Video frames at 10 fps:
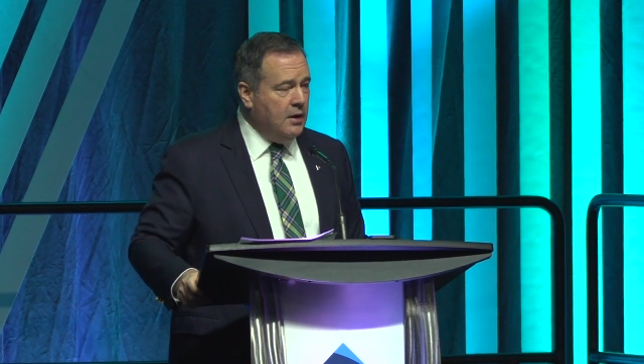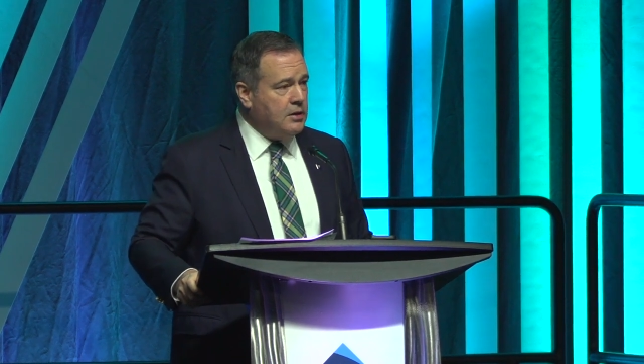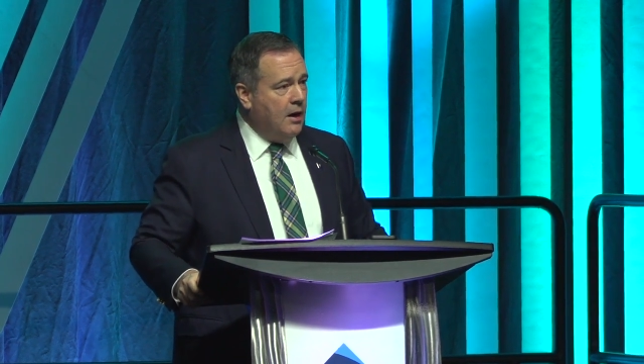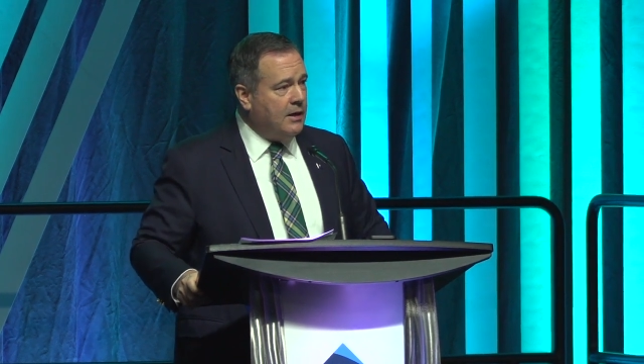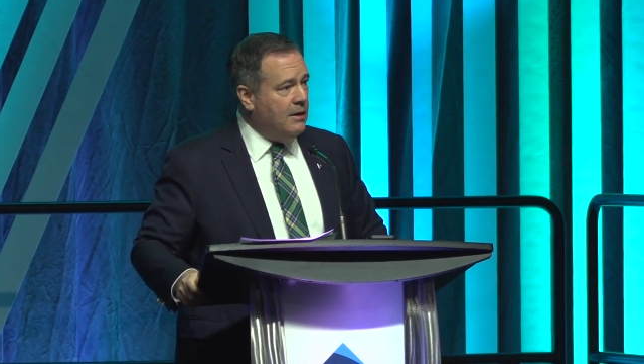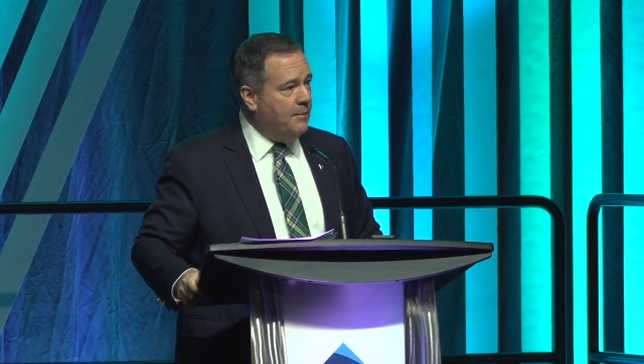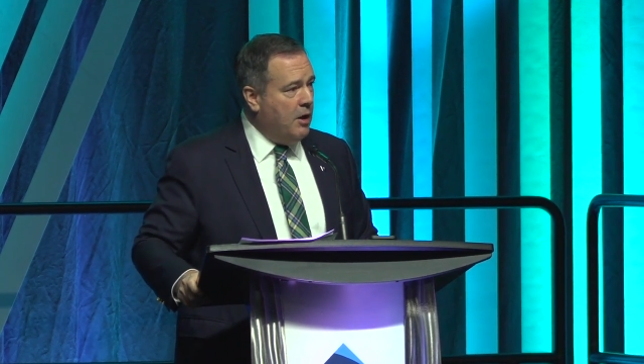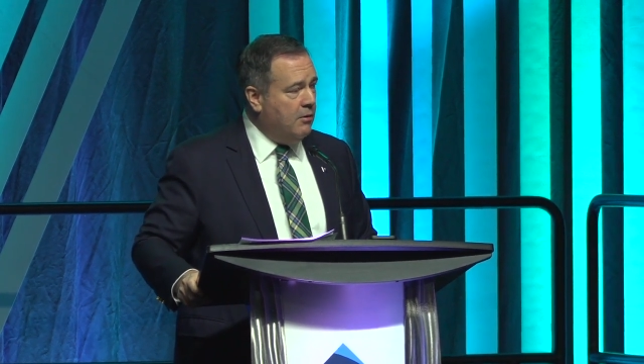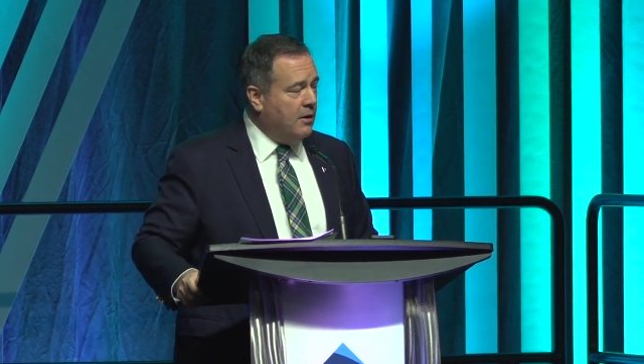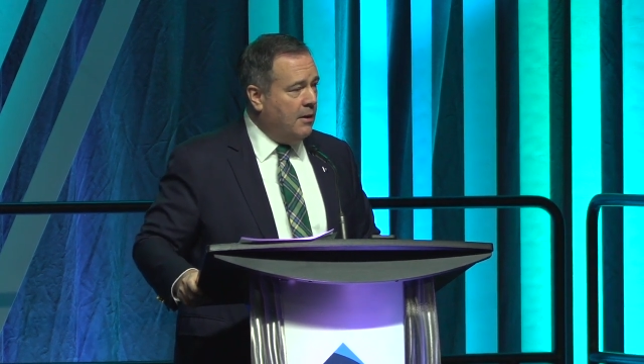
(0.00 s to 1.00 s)
talking
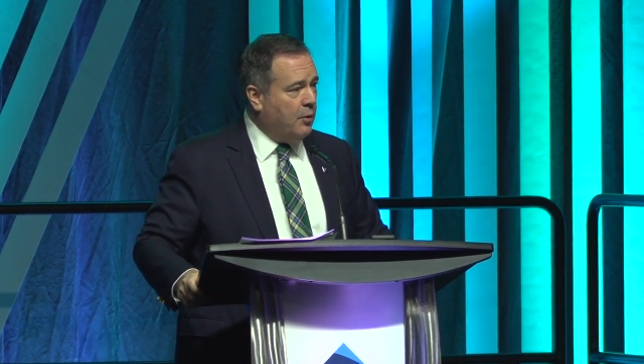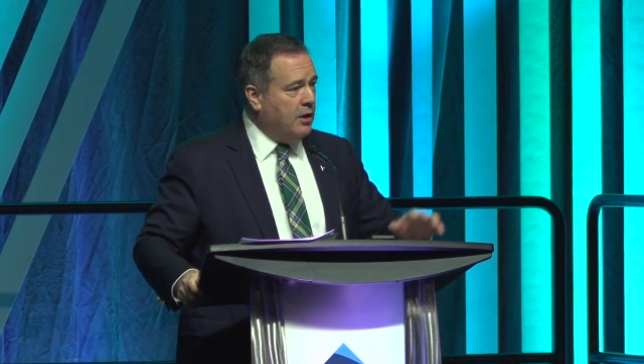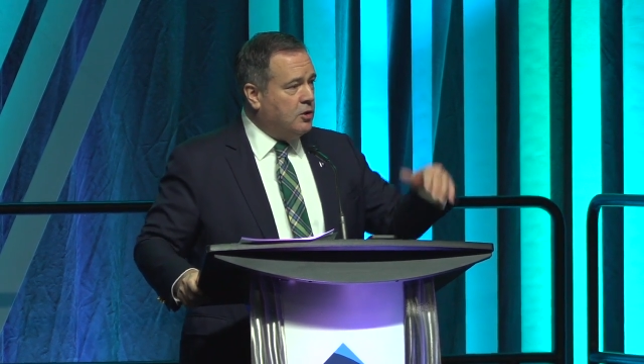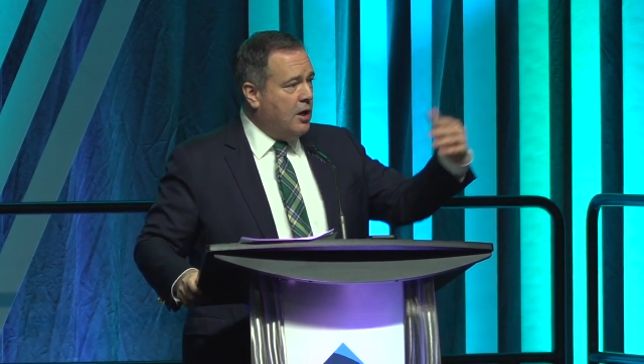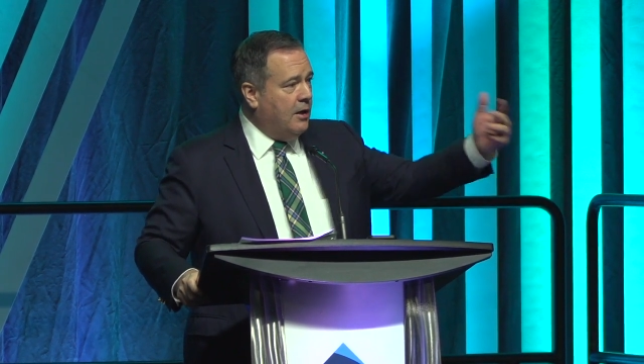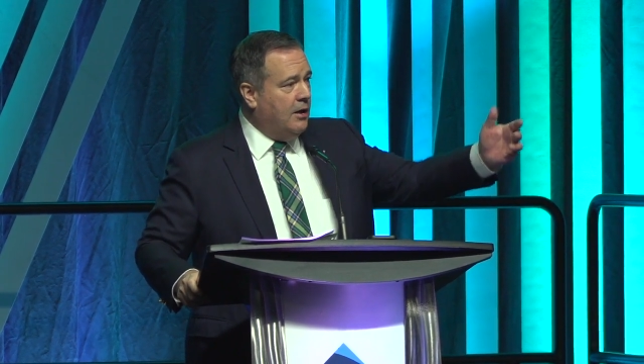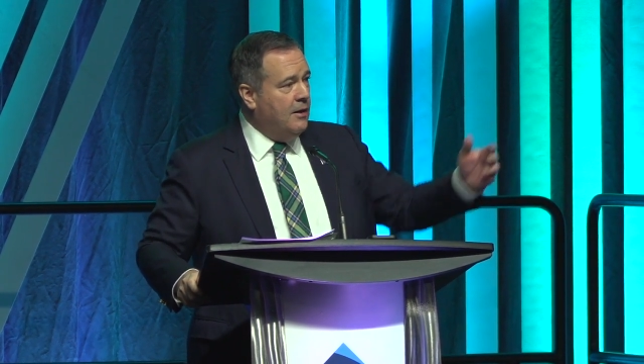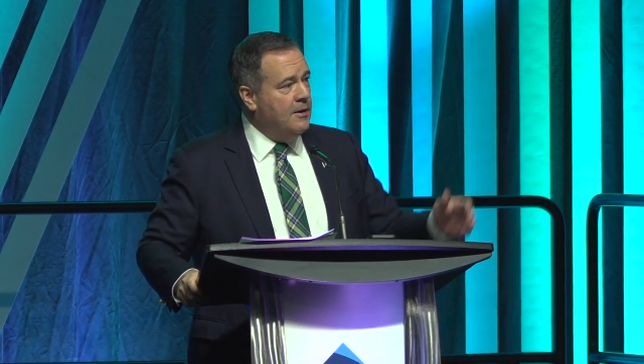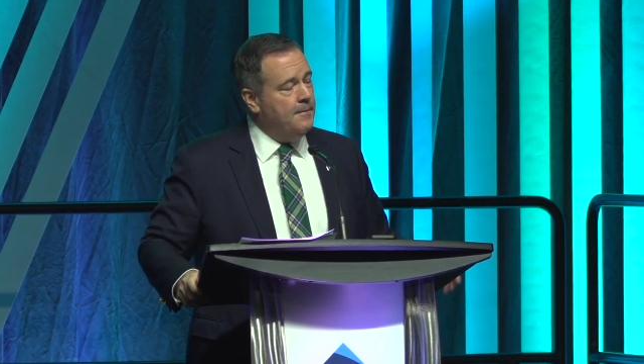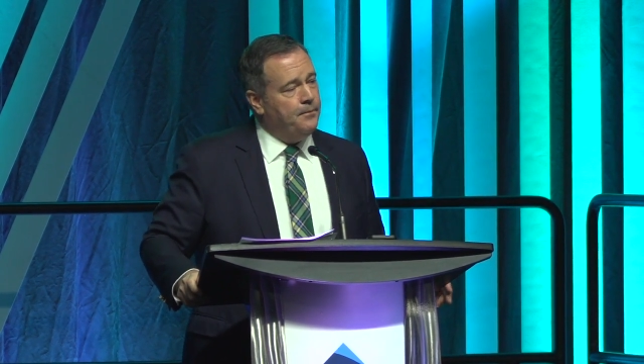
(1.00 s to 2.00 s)
about a bright, shiny
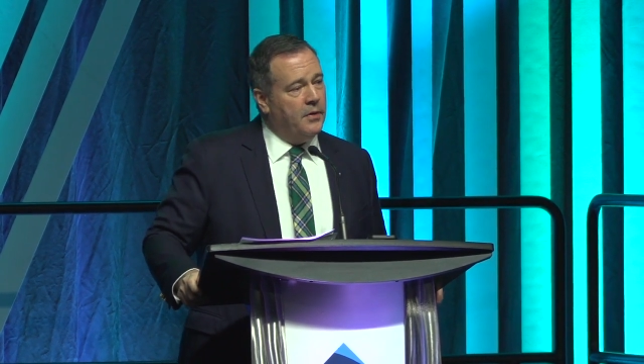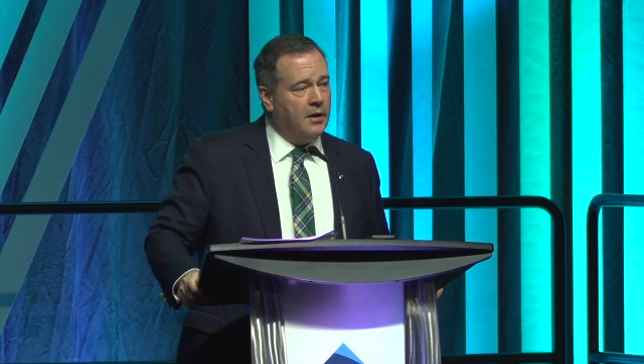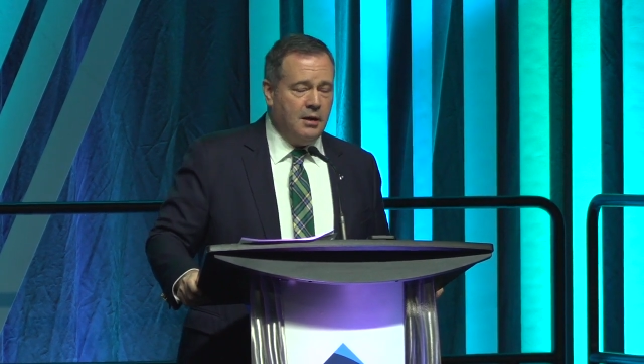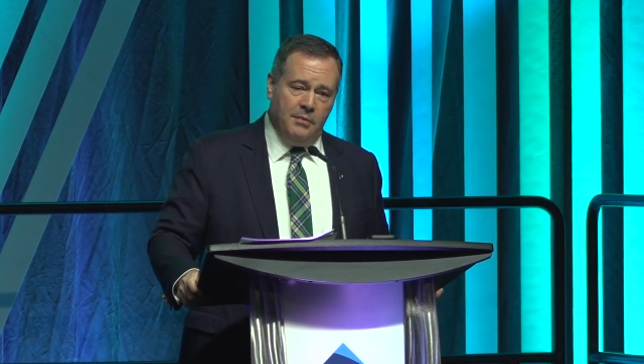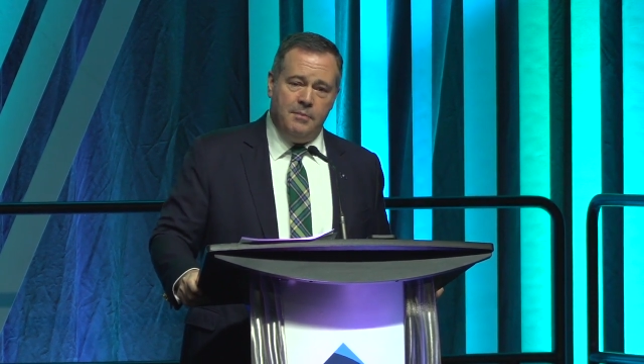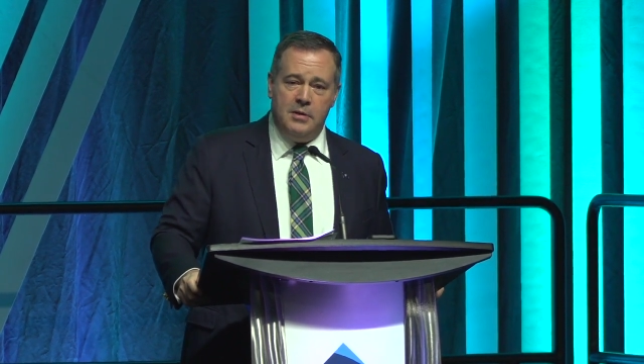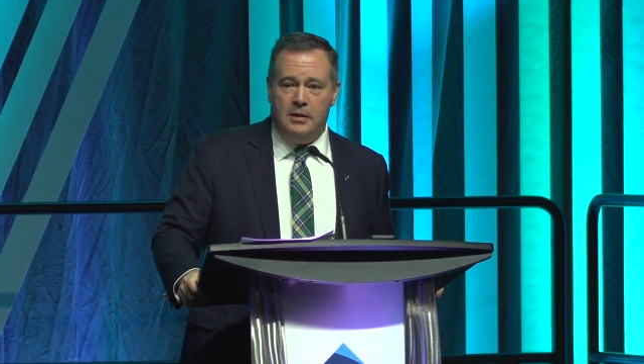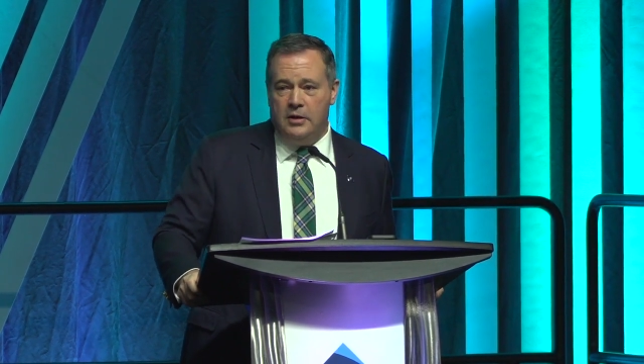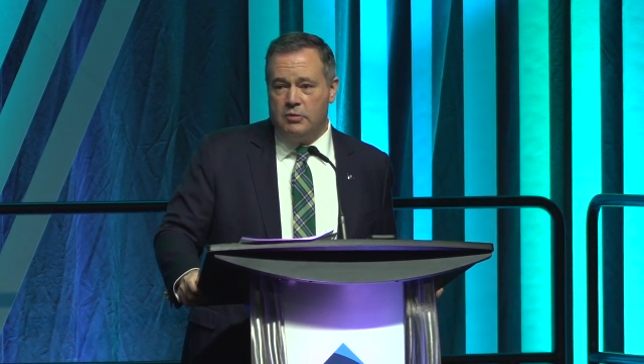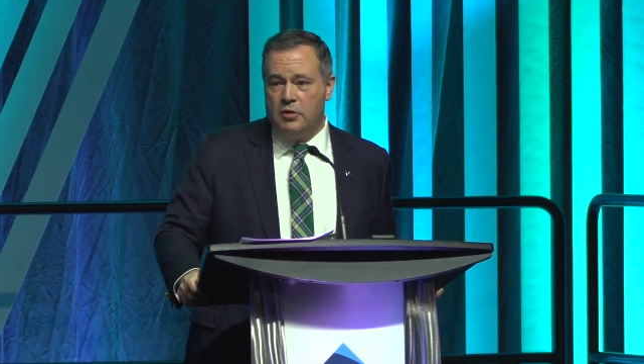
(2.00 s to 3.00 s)
commitment
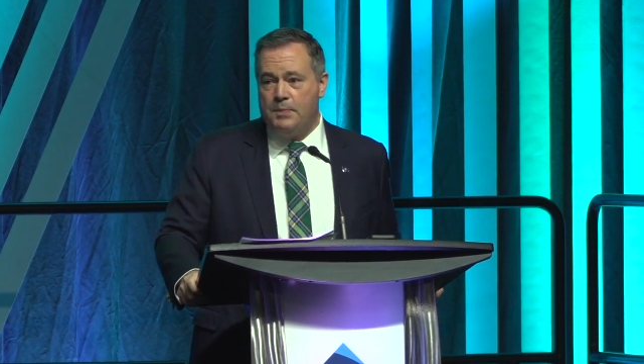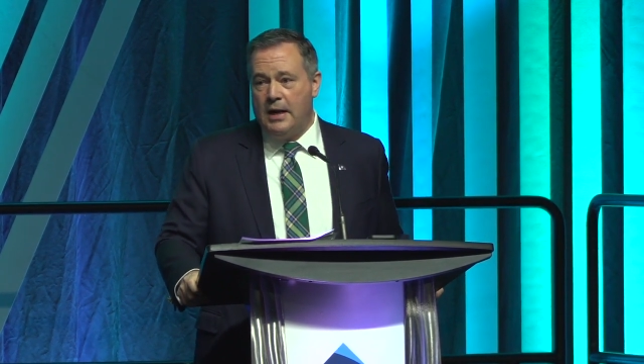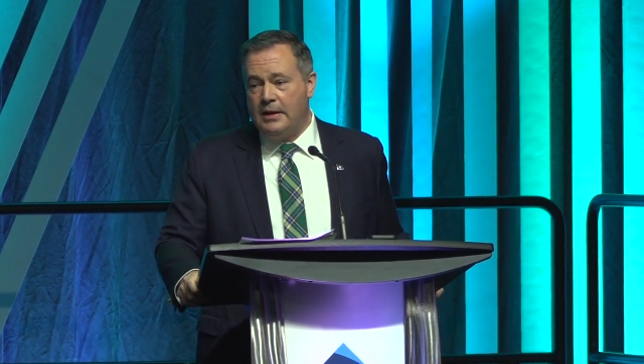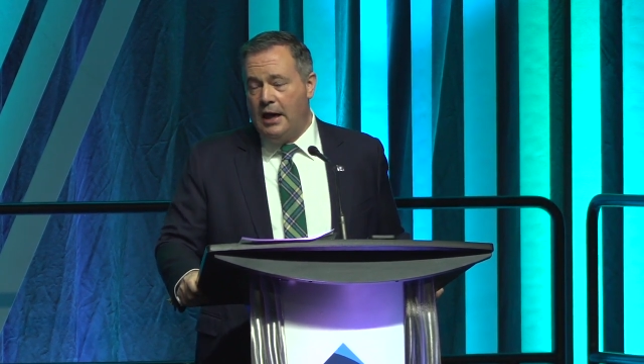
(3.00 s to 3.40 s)
in this respect.